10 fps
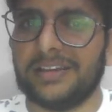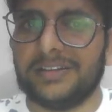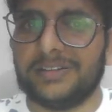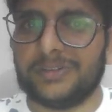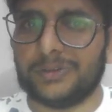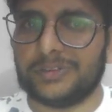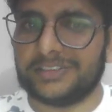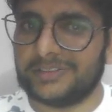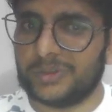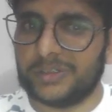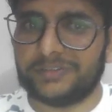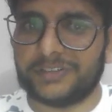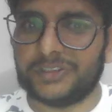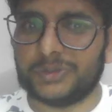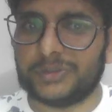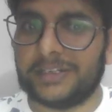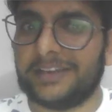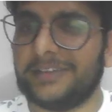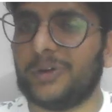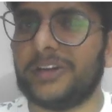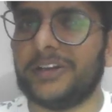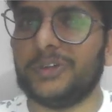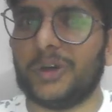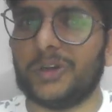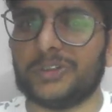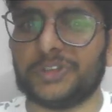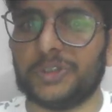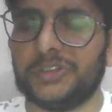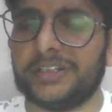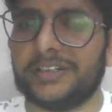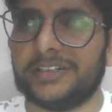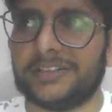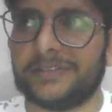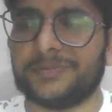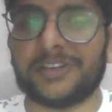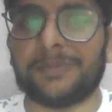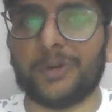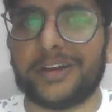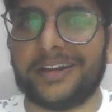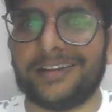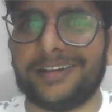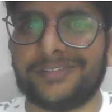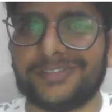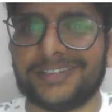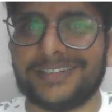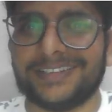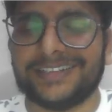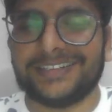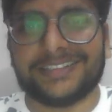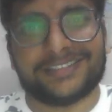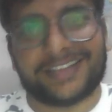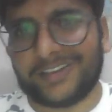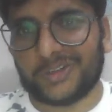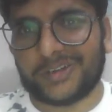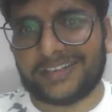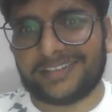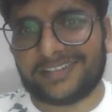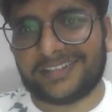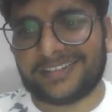So this is only for you, and I wanted you all to show your support and love. Thank you guys.